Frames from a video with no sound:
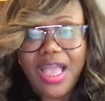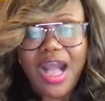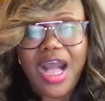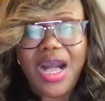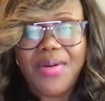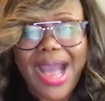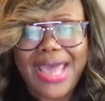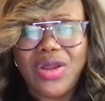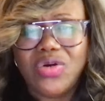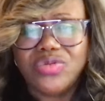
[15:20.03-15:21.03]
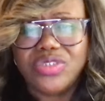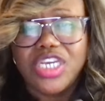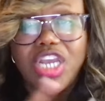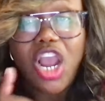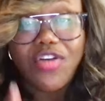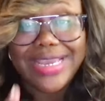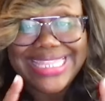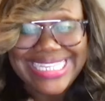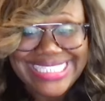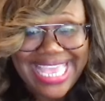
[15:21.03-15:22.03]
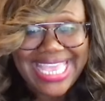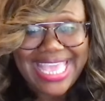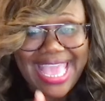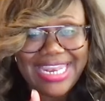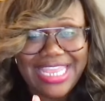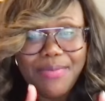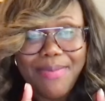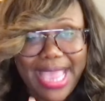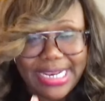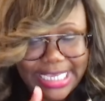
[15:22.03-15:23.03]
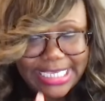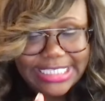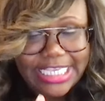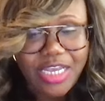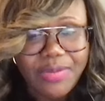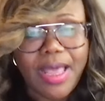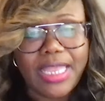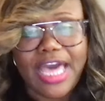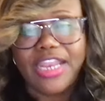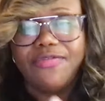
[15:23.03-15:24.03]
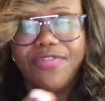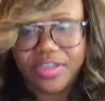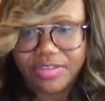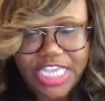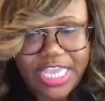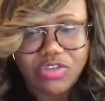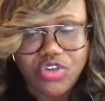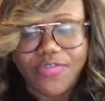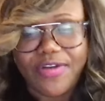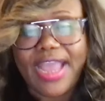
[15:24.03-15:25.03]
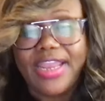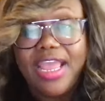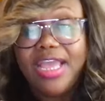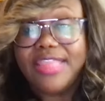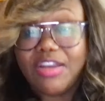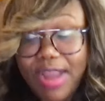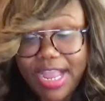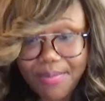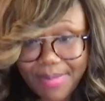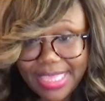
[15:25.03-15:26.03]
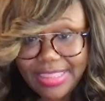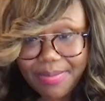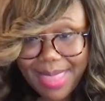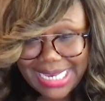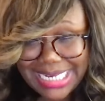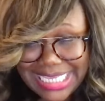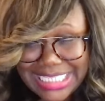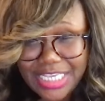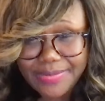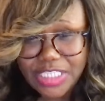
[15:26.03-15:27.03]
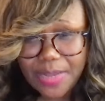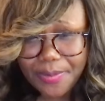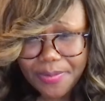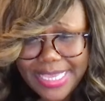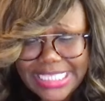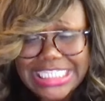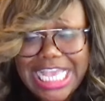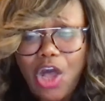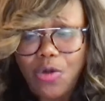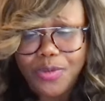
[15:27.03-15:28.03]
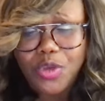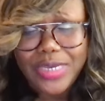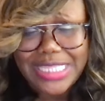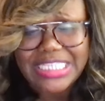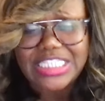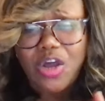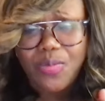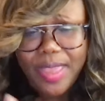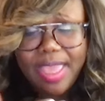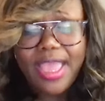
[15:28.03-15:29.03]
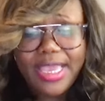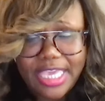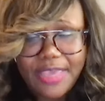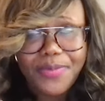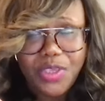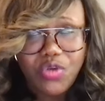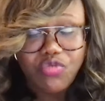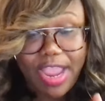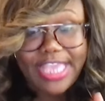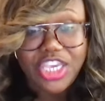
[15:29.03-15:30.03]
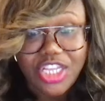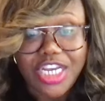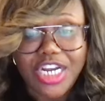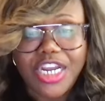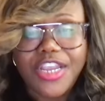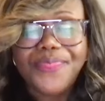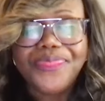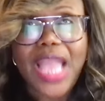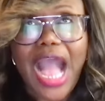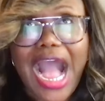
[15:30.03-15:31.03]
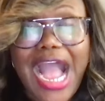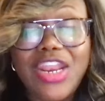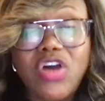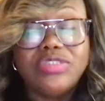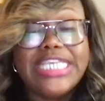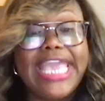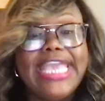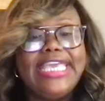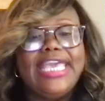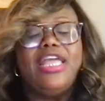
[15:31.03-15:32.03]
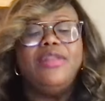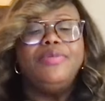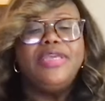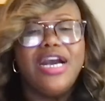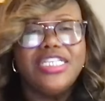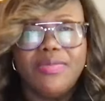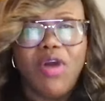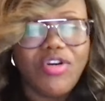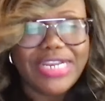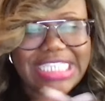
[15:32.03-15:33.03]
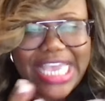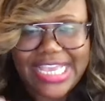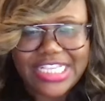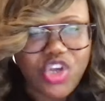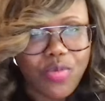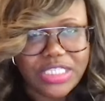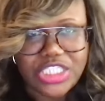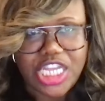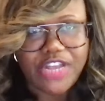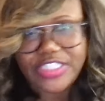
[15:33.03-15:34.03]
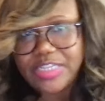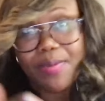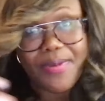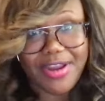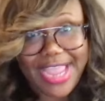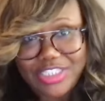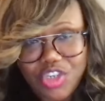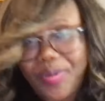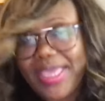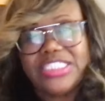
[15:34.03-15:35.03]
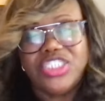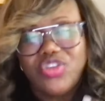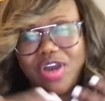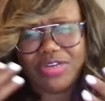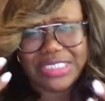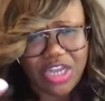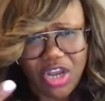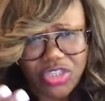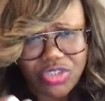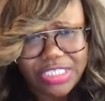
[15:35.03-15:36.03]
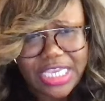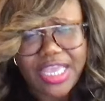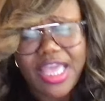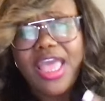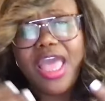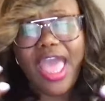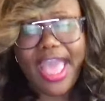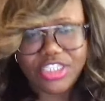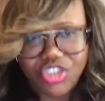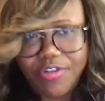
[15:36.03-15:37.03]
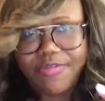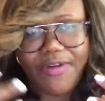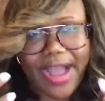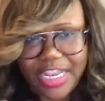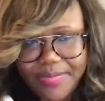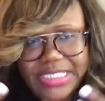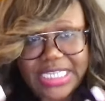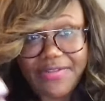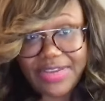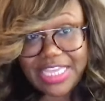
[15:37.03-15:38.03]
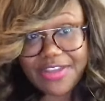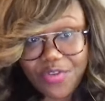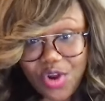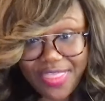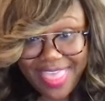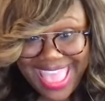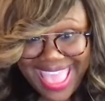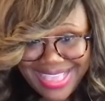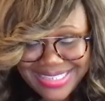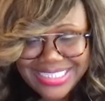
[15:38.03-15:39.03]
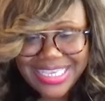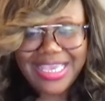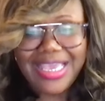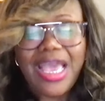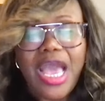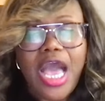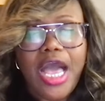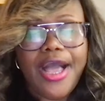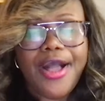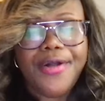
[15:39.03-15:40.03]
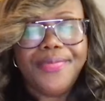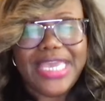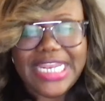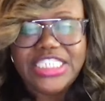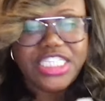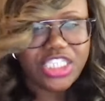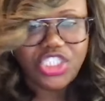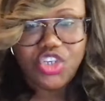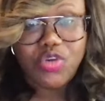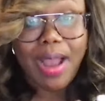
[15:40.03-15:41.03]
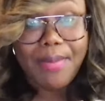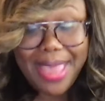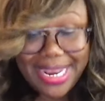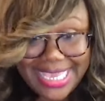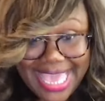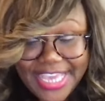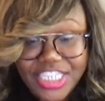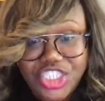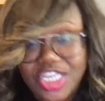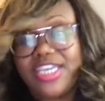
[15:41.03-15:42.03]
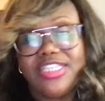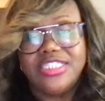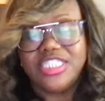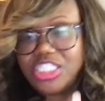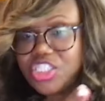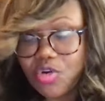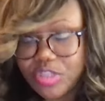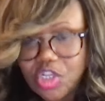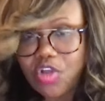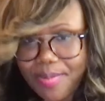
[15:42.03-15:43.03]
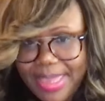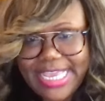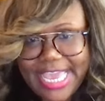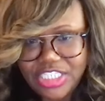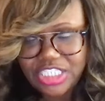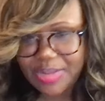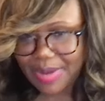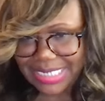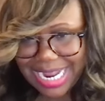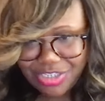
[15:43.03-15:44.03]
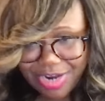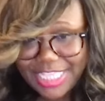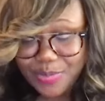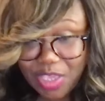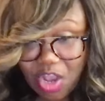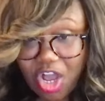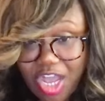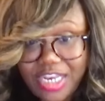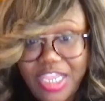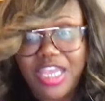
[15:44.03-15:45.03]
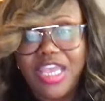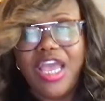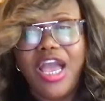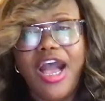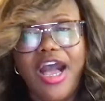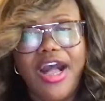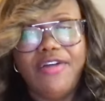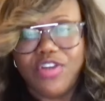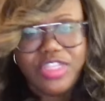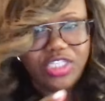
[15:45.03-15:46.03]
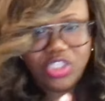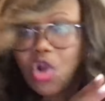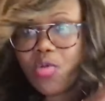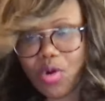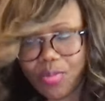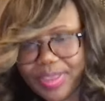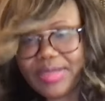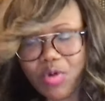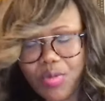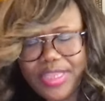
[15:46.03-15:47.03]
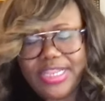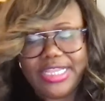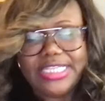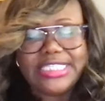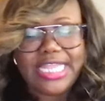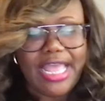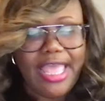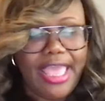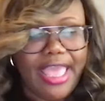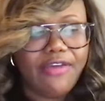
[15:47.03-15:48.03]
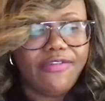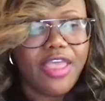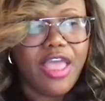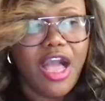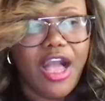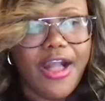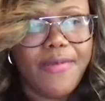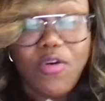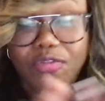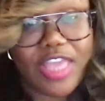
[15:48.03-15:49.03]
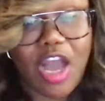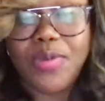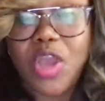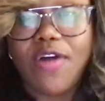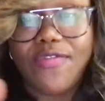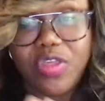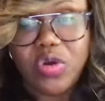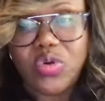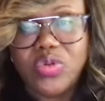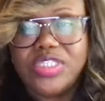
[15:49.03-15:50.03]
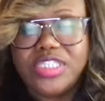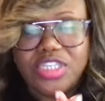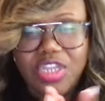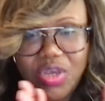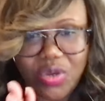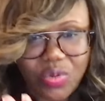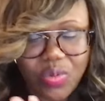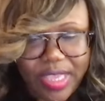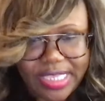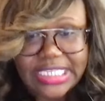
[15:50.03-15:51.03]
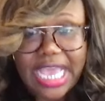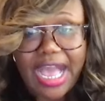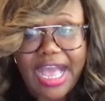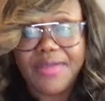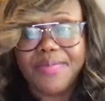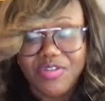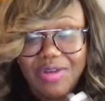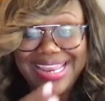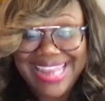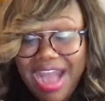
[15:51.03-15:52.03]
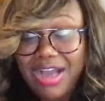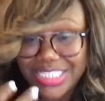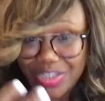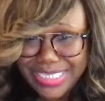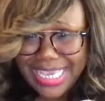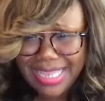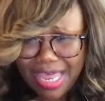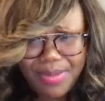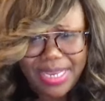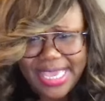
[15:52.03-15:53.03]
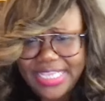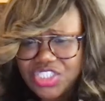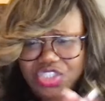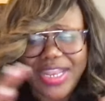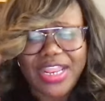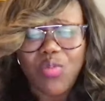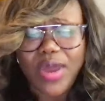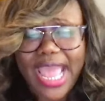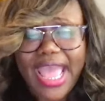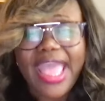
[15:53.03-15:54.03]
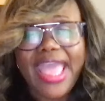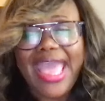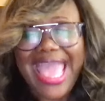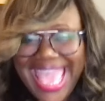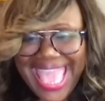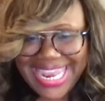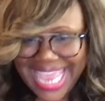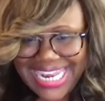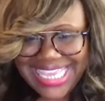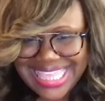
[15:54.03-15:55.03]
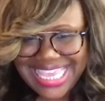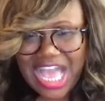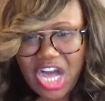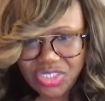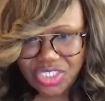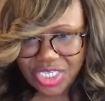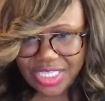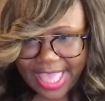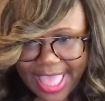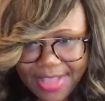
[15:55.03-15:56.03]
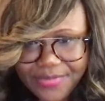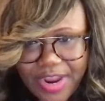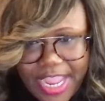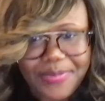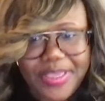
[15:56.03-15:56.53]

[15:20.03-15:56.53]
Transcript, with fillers: Um, I don't currently take any magnesium. A lot of the channels you'll find, they recommend the magnesium supplements to help you with this, help keep you regular. I don't take it because I'm already taking so much stuff because I'm a bariatric patient. So I always also take extra vitamins and everything for that. Um, in addition to my medication, the still, still the medications that my doctor has me on uh, for these comorbid morbidities that I have. Um, hopefully I'll be off of those, you know, in time. But right now I still take a lot of medication. So I didn't want to add anything else to that, right?